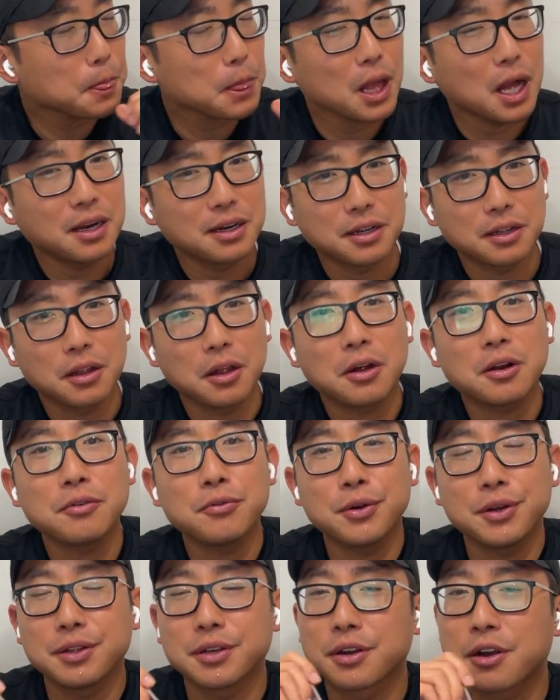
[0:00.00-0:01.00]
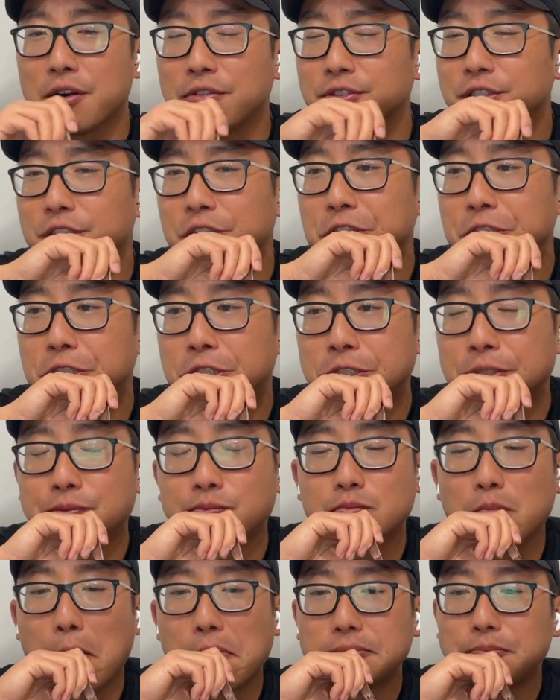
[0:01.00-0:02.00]
And a lot of what the conversation
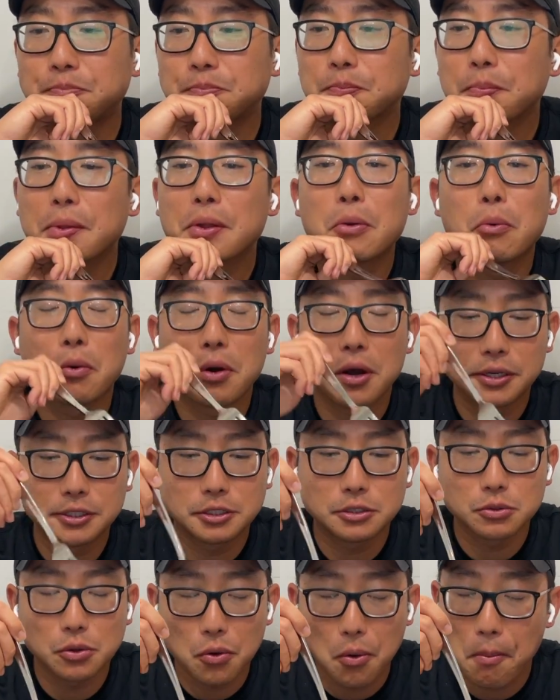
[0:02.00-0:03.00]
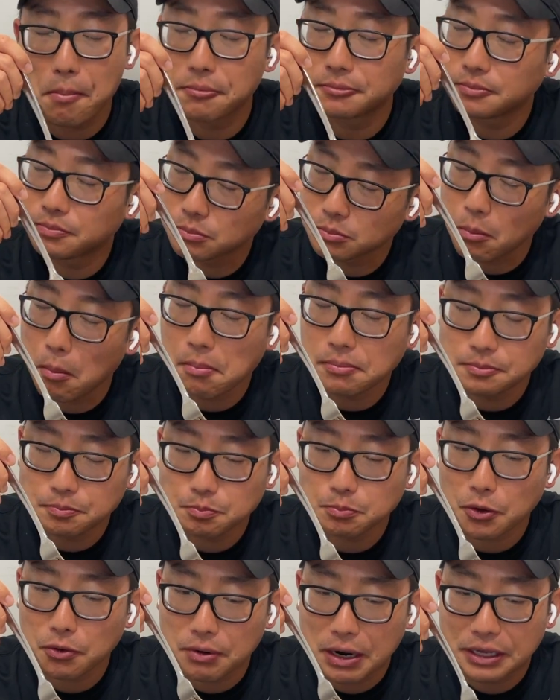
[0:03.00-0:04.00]
was, or
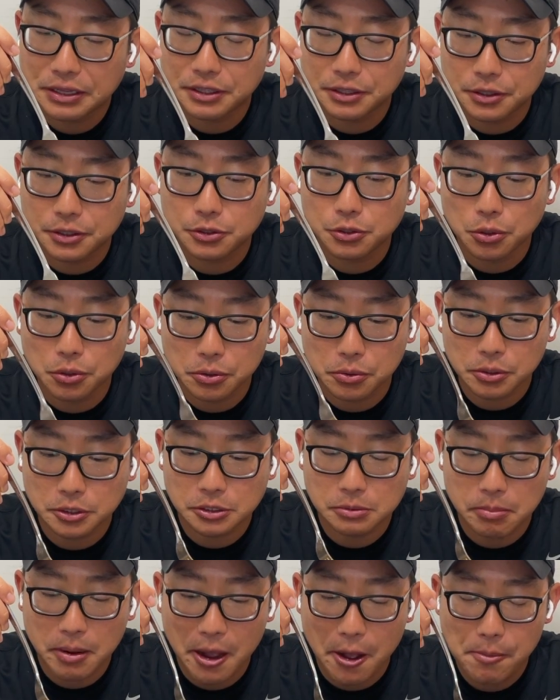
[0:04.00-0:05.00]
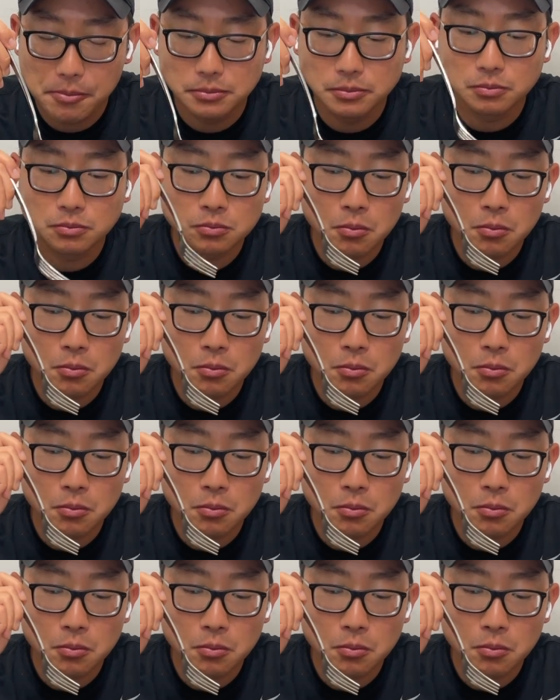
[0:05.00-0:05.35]
rather the talk was about,